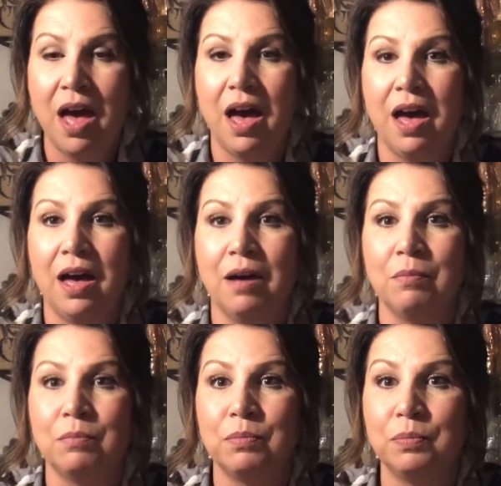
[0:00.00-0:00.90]

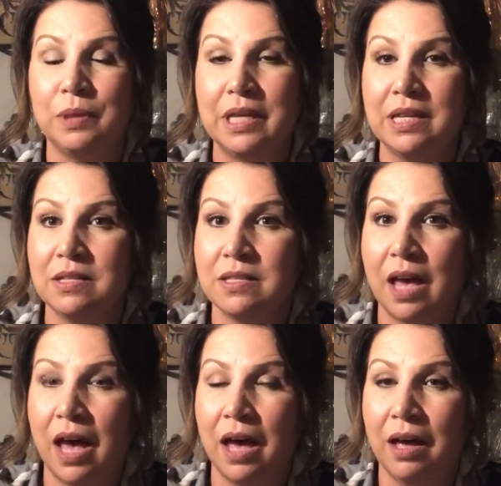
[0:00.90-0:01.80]
Um, please
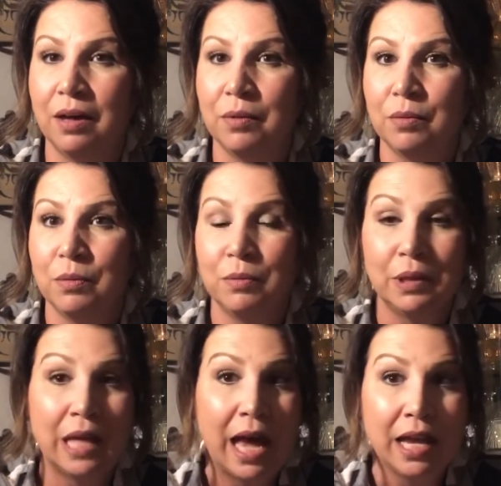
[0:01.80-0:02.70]
uh,
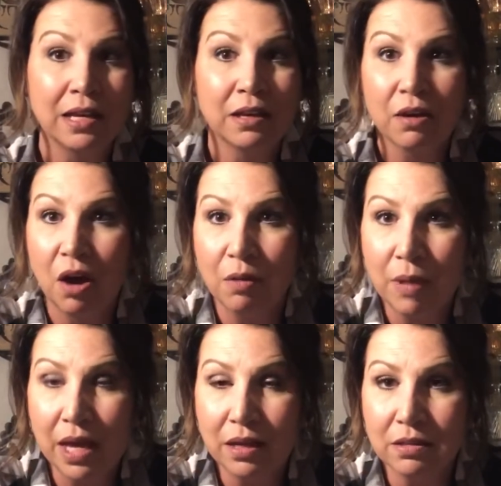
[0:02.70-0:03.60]
like,
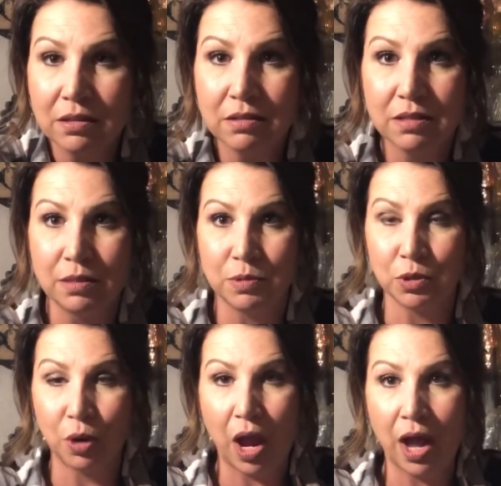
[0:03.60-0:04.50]
comment,
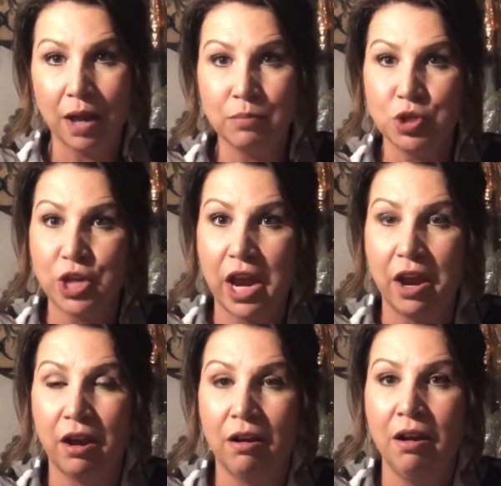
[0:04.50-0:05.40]
subscribe,
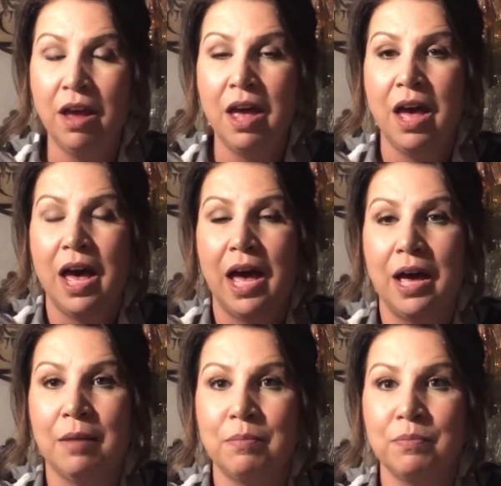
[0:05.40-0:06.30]
share.
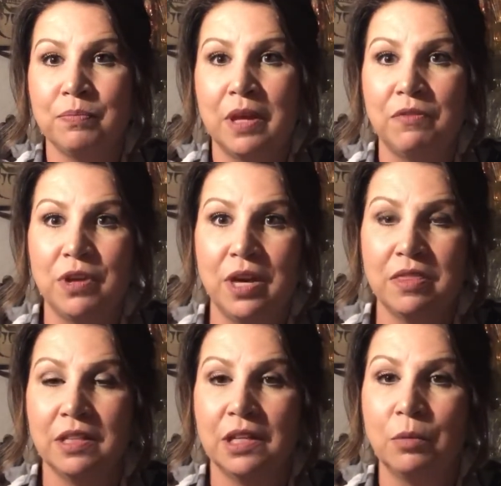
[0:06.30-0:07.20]
Um, if you hit
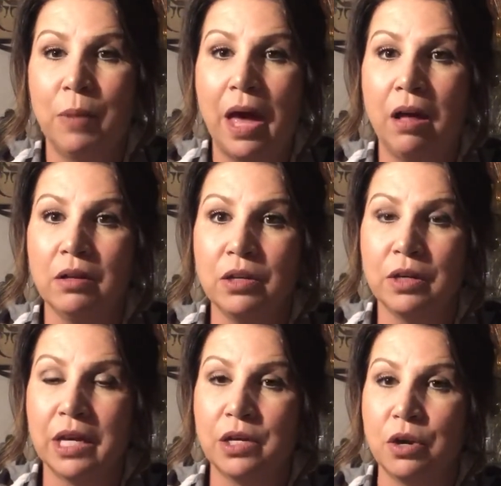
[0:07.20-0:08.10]
the little bell, you'll
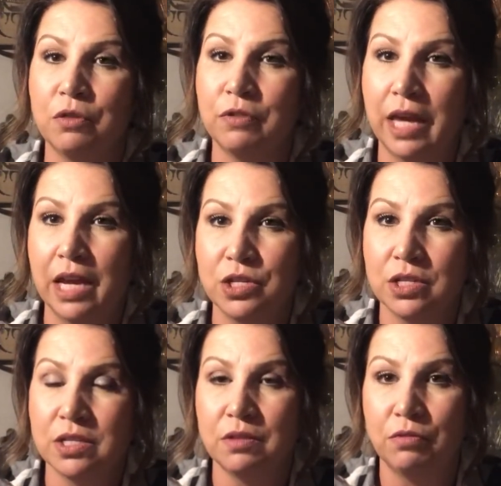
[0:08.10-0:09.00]
get
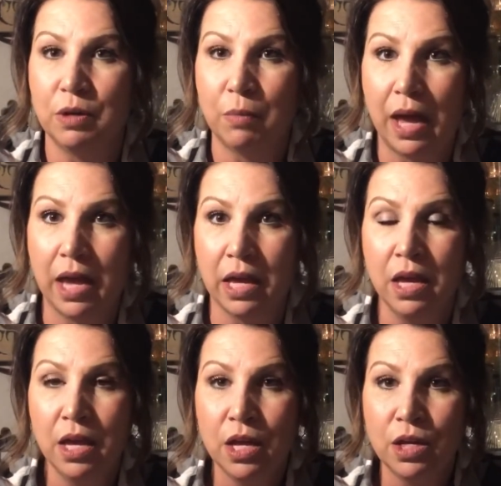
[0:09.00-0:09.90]
notifications of when my
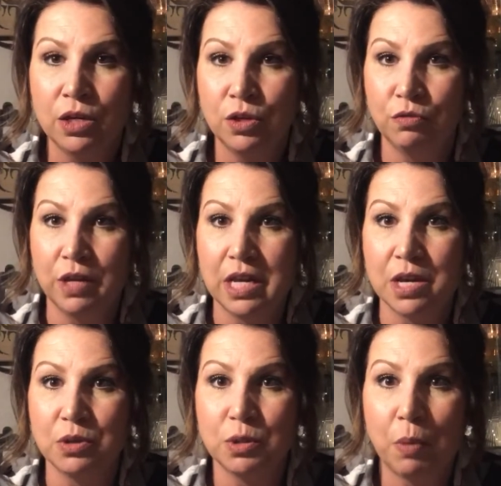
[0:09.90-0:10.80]
new
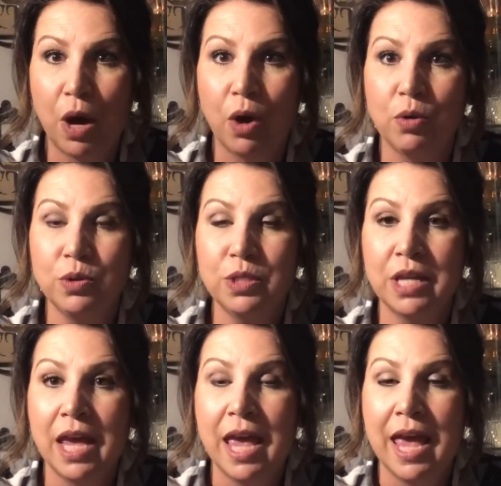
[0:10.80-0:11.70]
videos post.
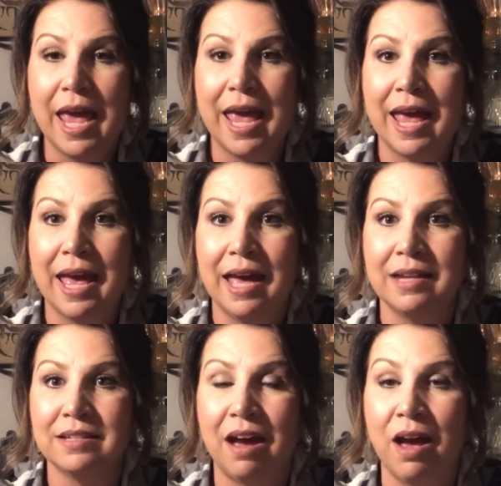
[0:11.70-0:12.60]

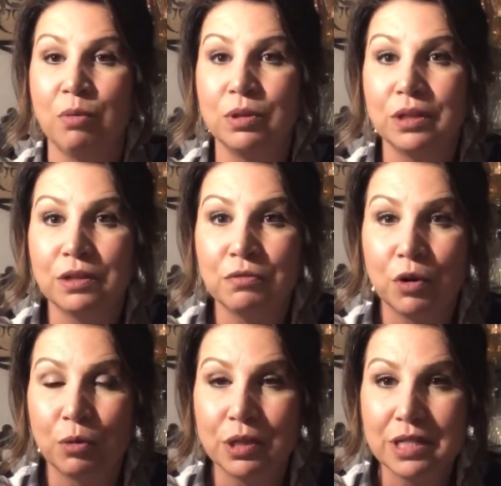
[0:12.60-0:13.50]
And I will look
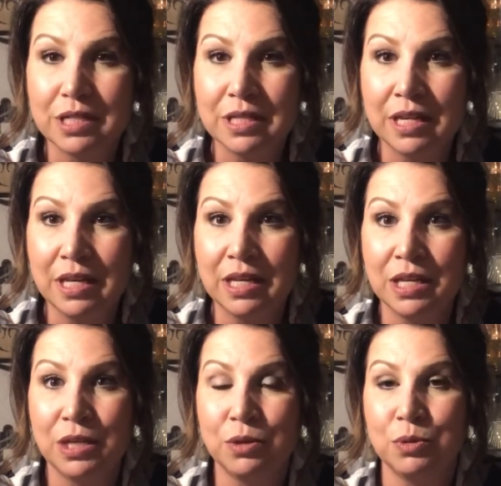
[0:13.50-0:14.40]
forward to seeing
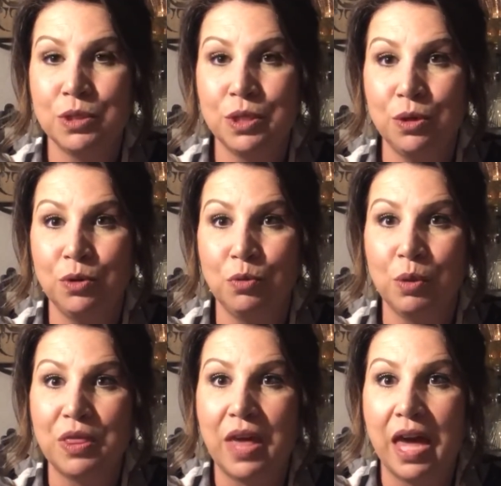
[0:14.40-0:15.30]
you soon with
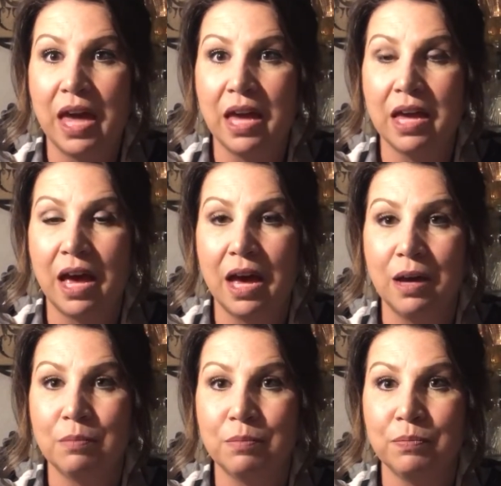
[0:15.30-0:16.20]
a
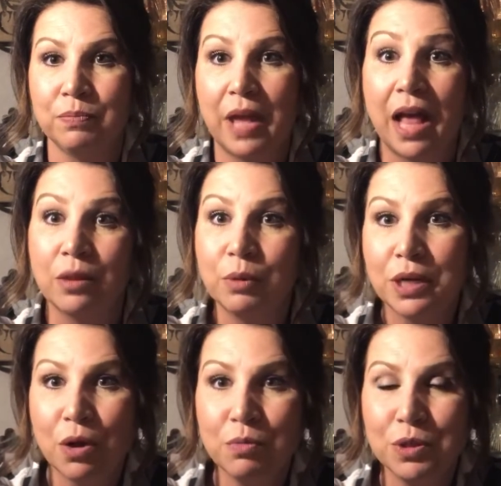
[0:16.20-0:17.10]
um, Halloween
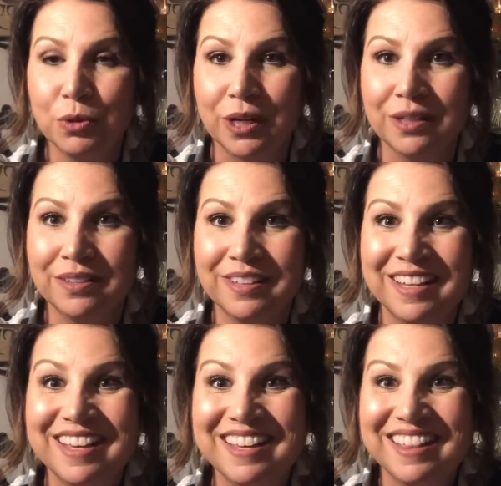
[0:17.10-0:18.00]
home tour.
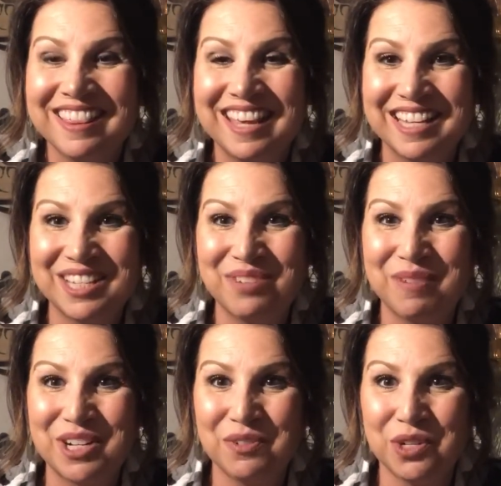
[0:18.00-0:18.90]
Thanks so
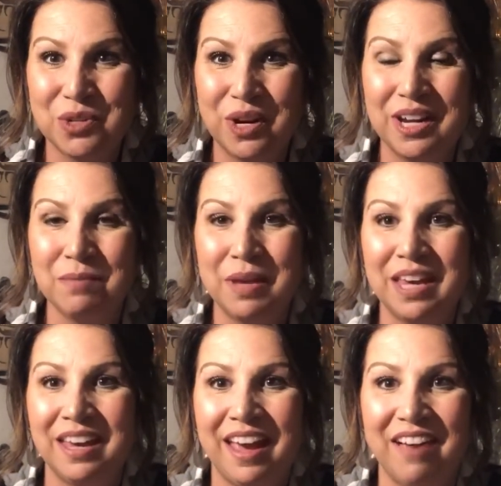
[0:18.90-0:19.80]
much for joining
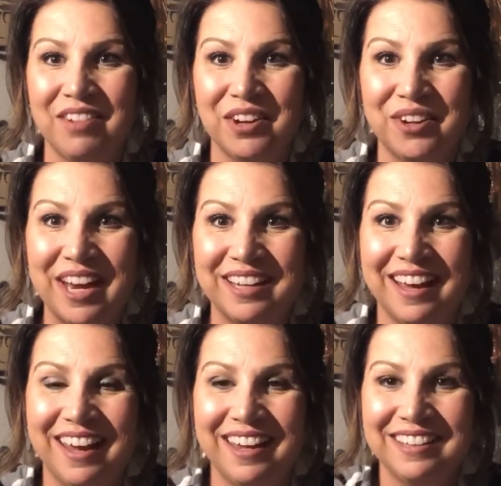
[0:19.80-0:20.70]
me. Have a great
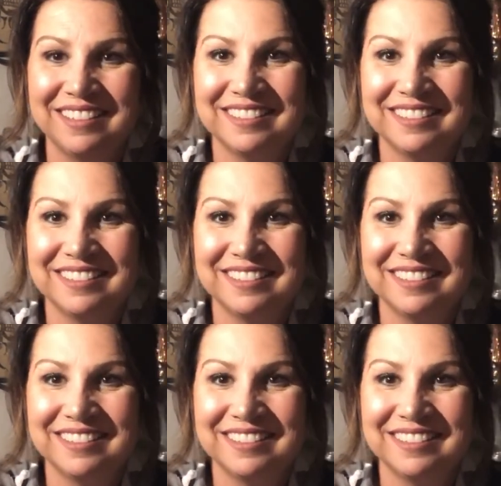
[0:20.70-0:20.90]
night.